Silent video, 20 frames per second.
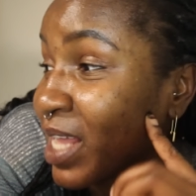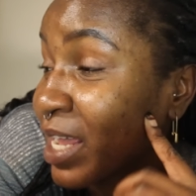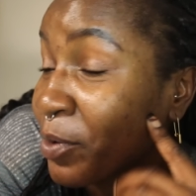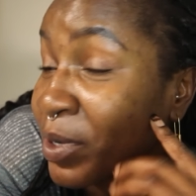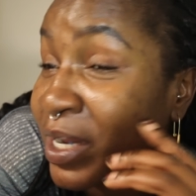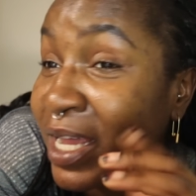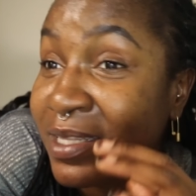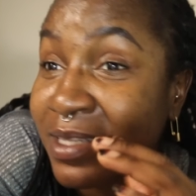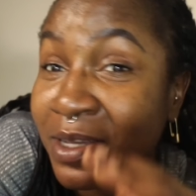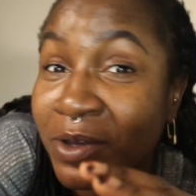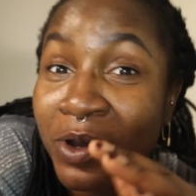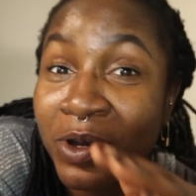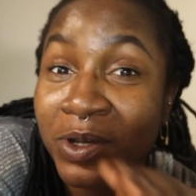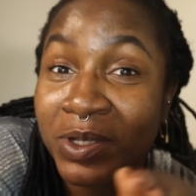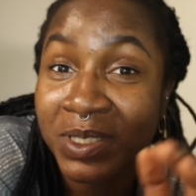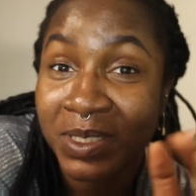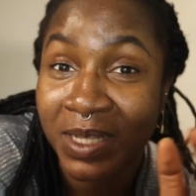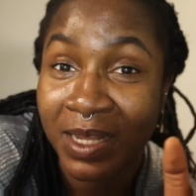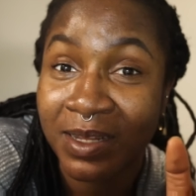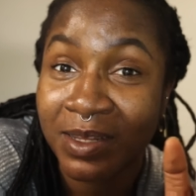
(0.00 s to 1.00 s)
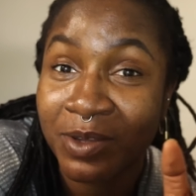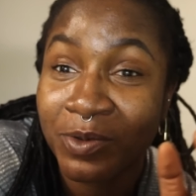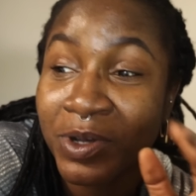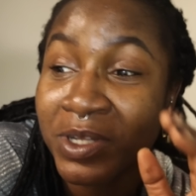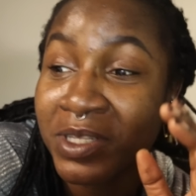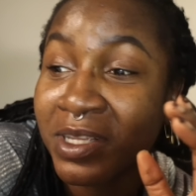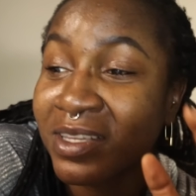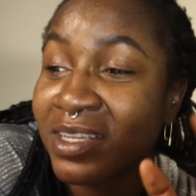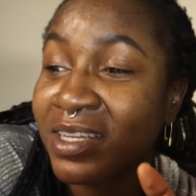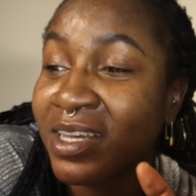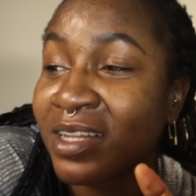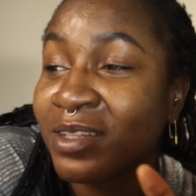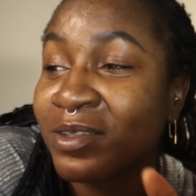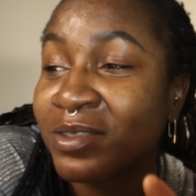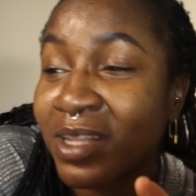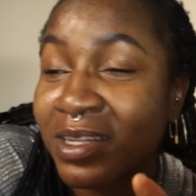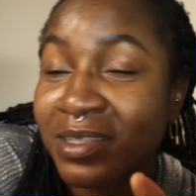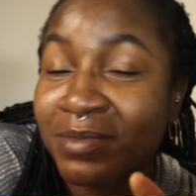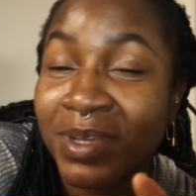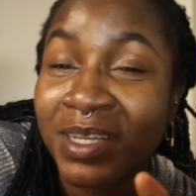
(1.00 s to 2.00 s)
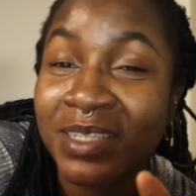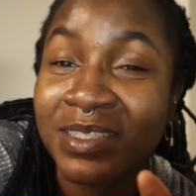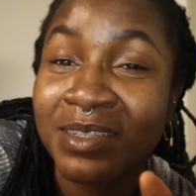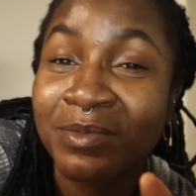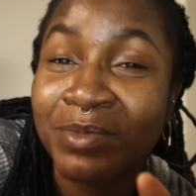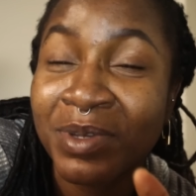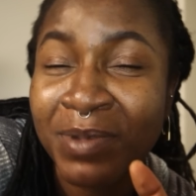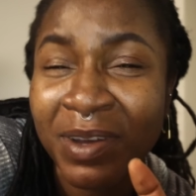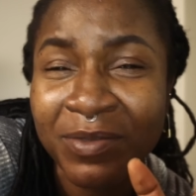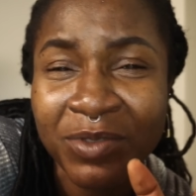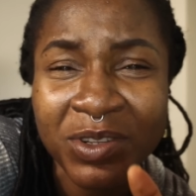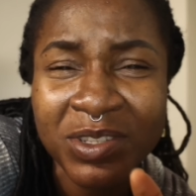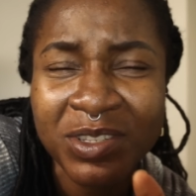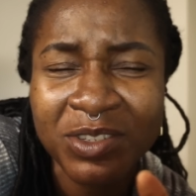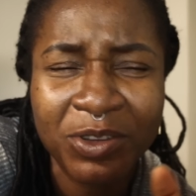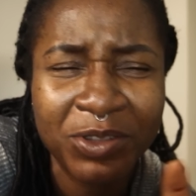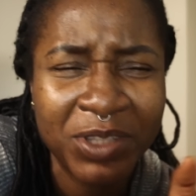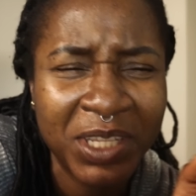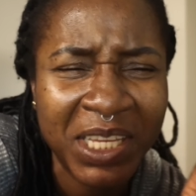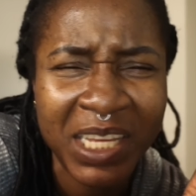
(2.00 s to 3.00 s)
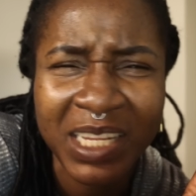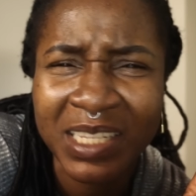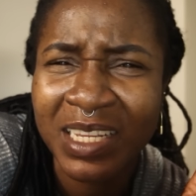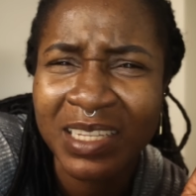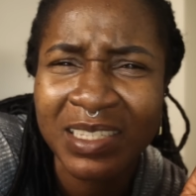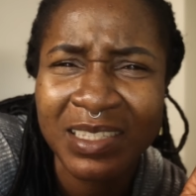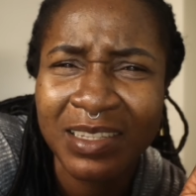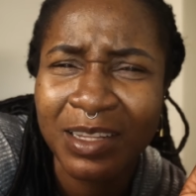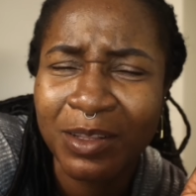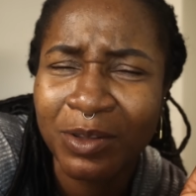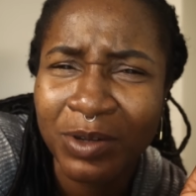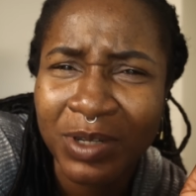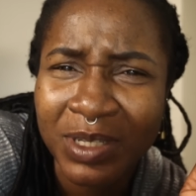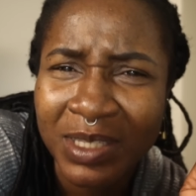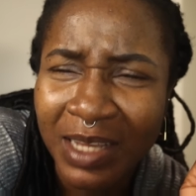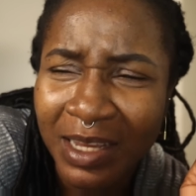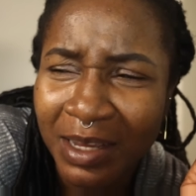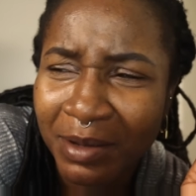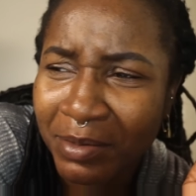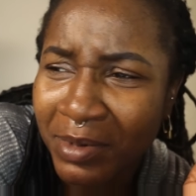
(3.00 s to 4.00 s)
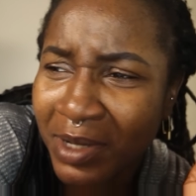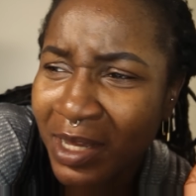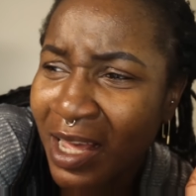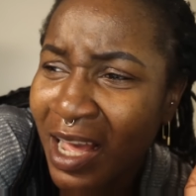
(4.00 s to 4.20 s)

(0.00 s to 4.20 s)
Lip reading: Like when I say constantly, one day Inka looked at me and said, babe, I've not seen your nakedness in a long time.